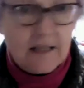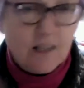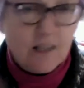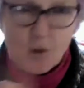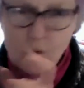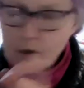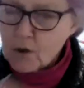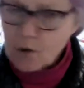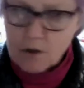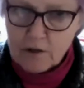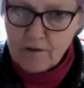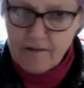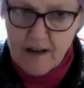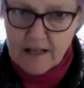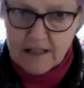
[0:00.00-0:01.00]
There's all sorts
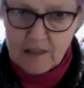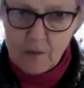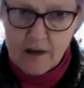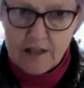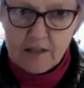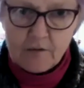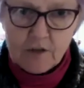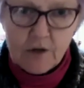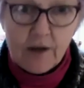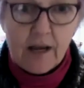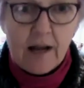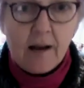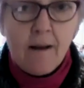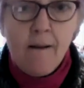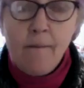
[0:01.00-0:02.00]
of fancy ways of doing it,